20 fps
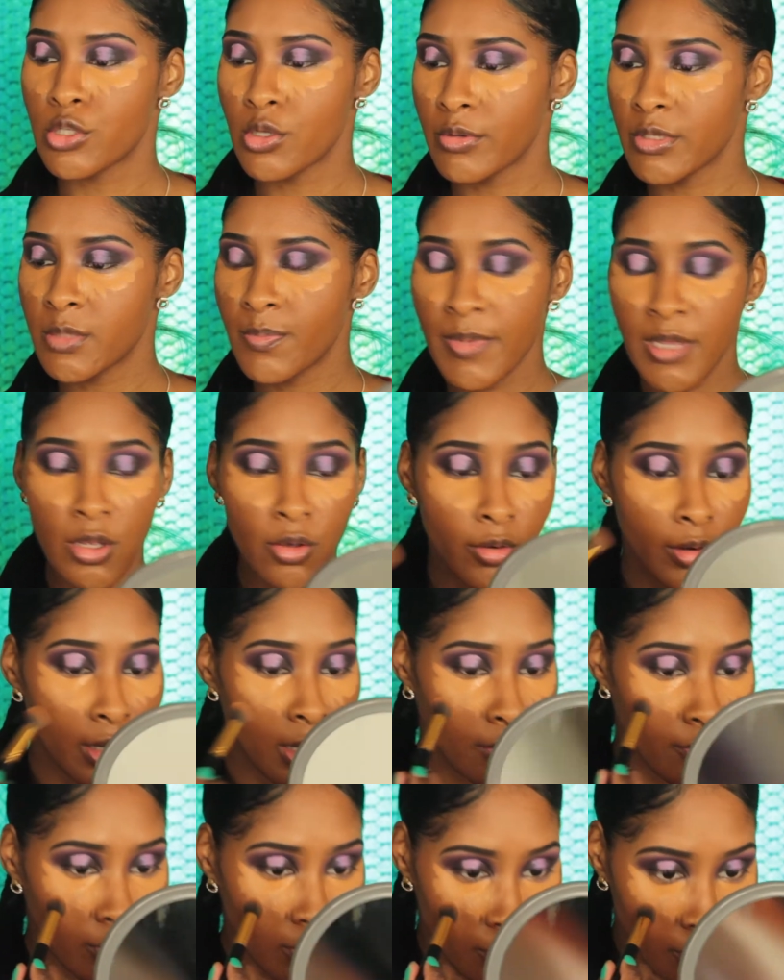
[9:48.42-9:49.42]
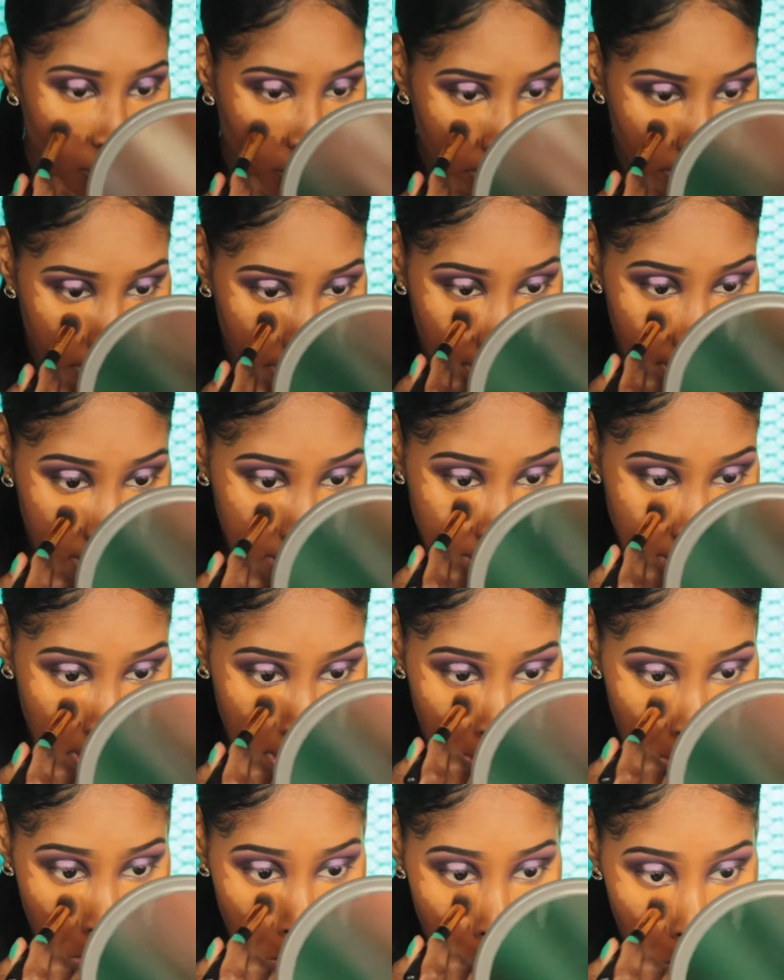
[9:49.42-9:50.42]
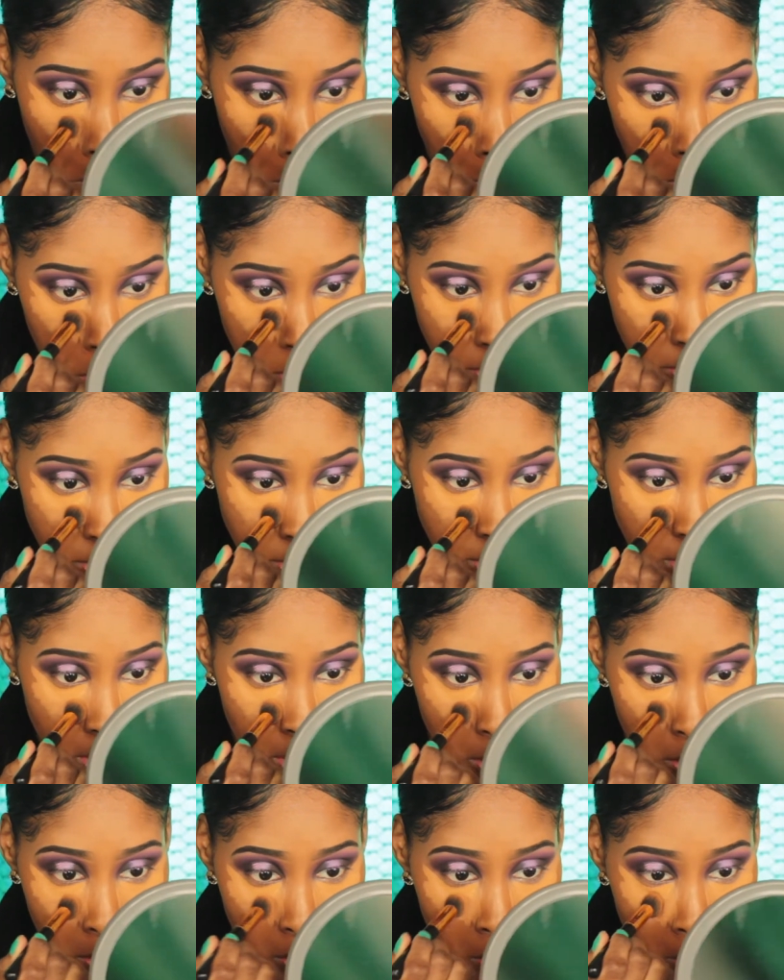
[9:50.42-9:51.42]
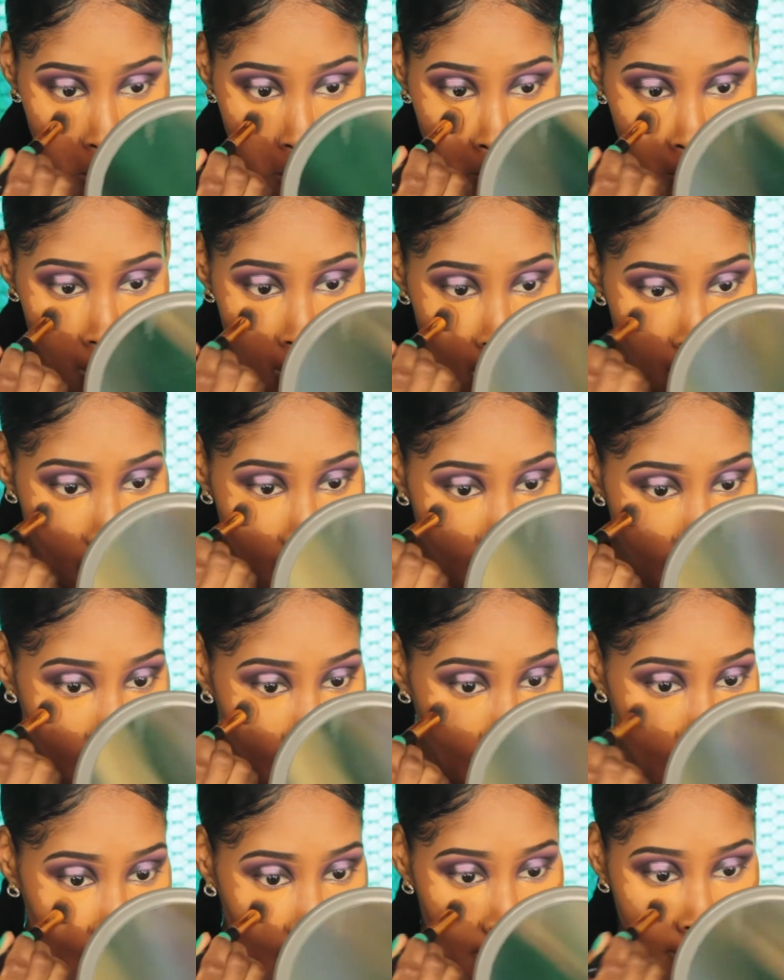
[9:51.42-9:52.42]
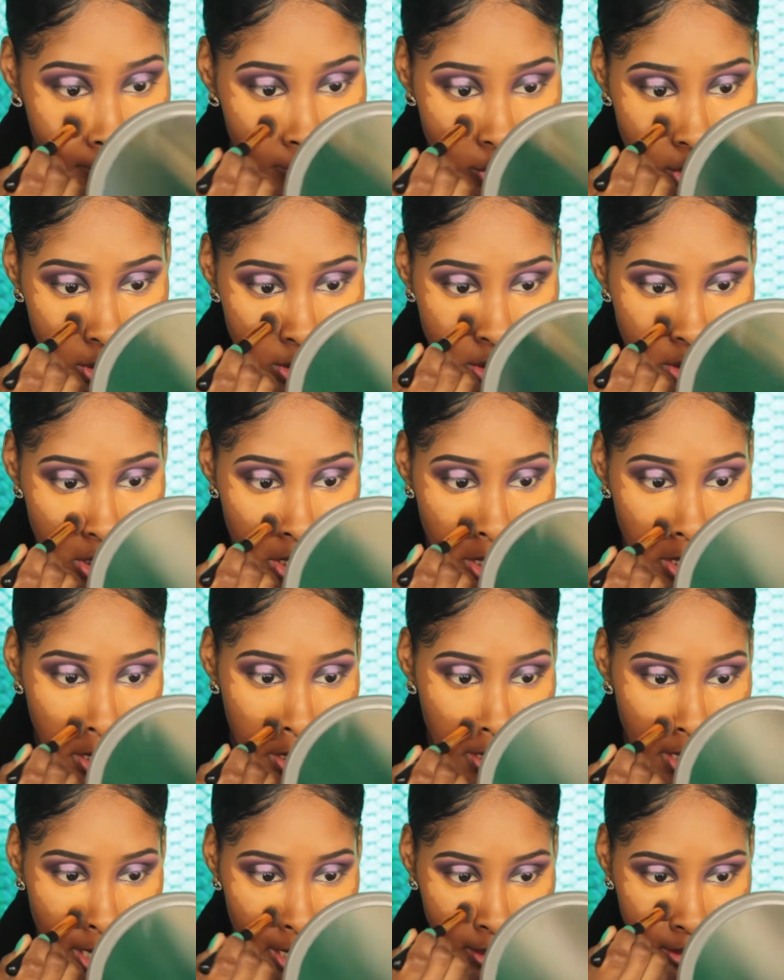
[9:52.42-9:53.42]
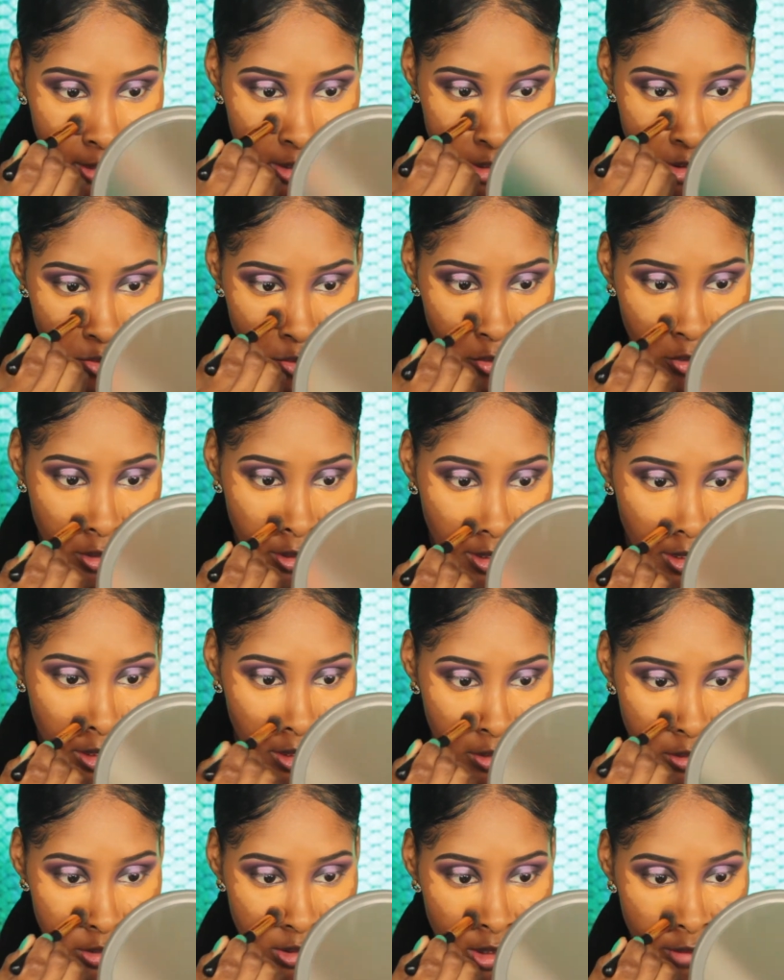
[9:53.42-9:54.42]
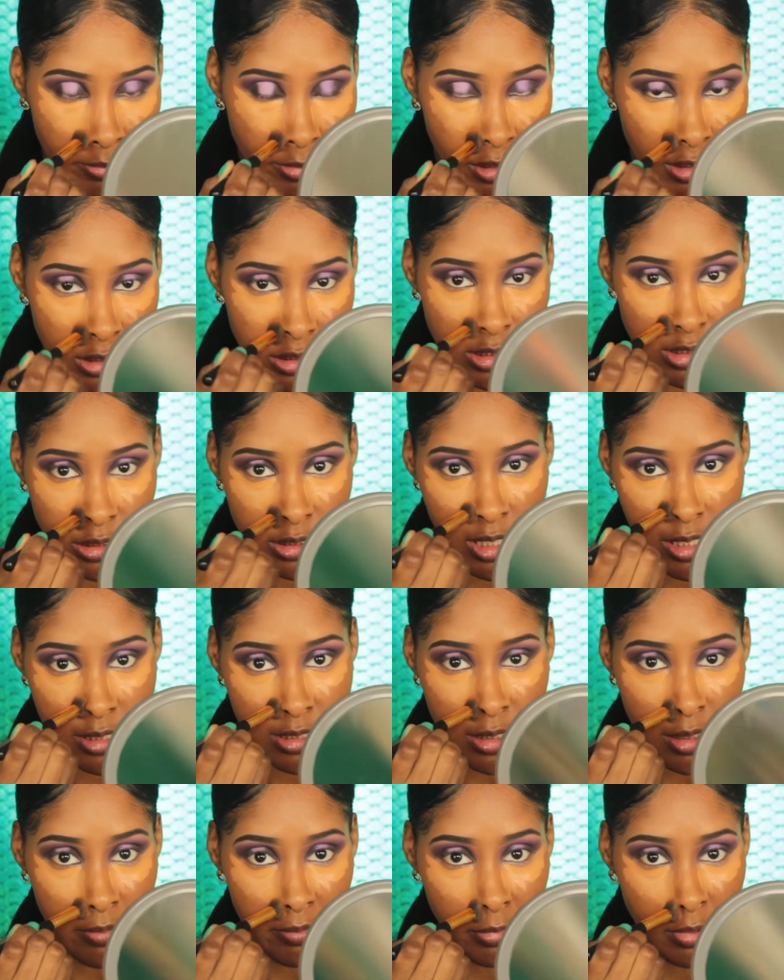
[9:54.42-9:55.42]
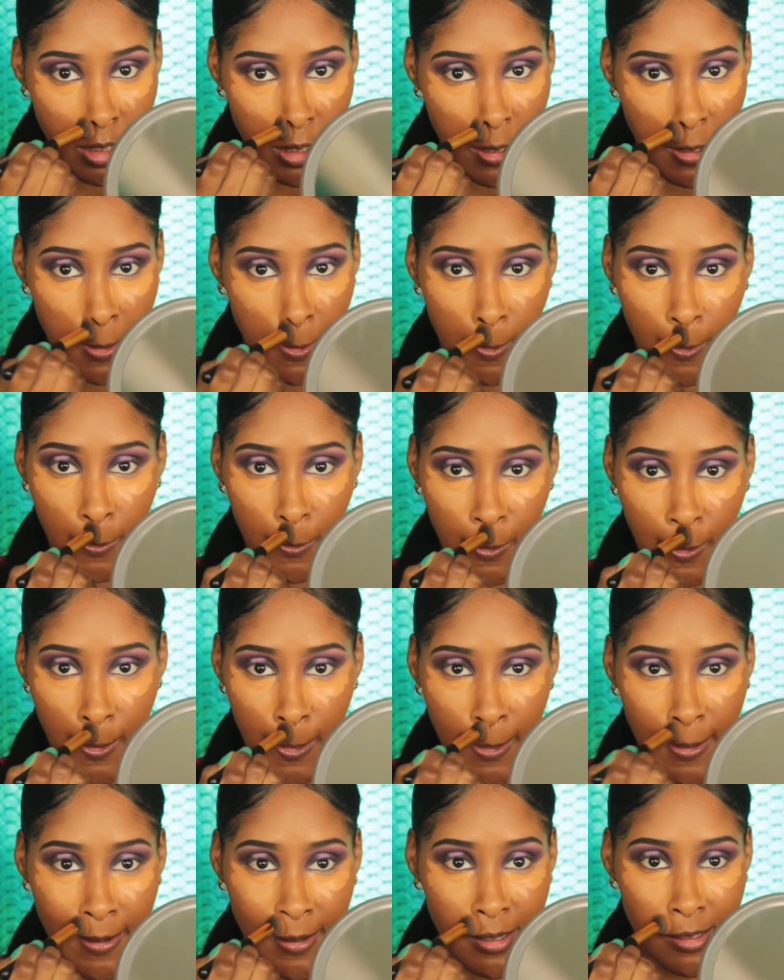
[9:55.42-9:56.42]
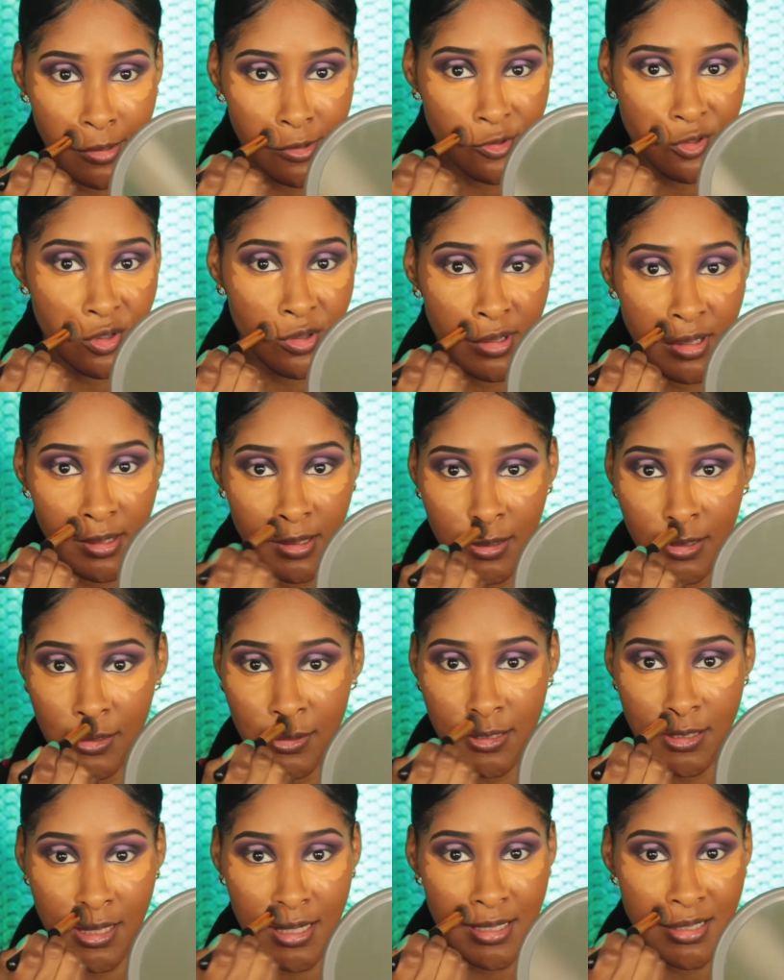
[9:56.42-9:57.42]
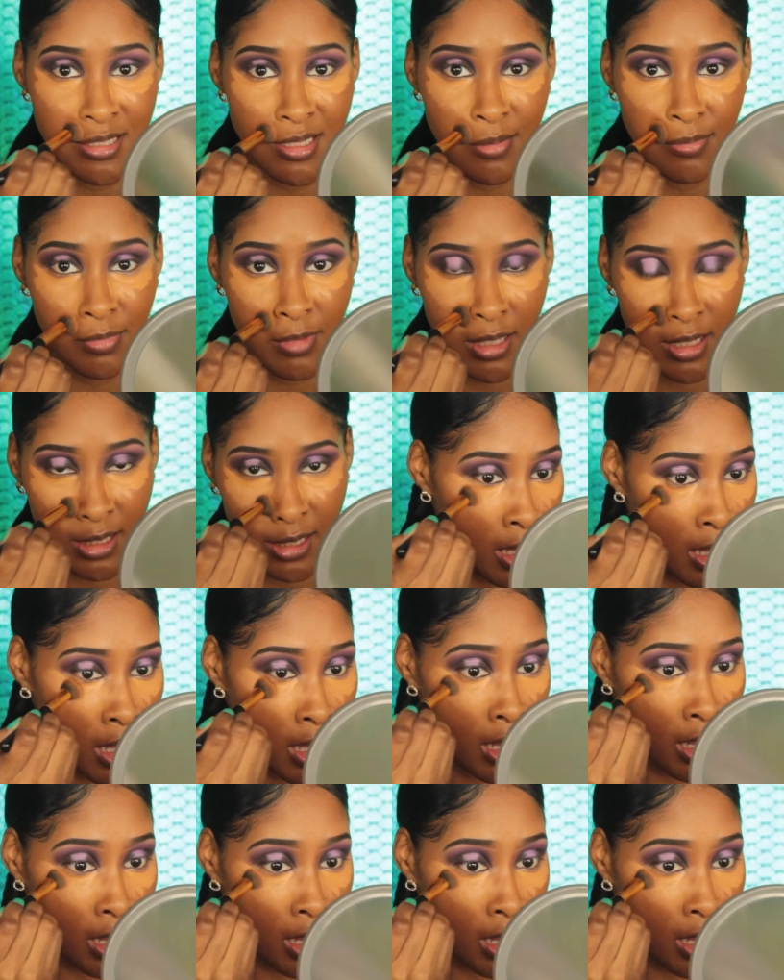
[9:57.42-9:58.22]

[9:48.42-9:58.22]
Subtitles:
it's been going on for 4 days now. So I'm just like, at this point, someone needs to say something. Like, JORDYN done said something.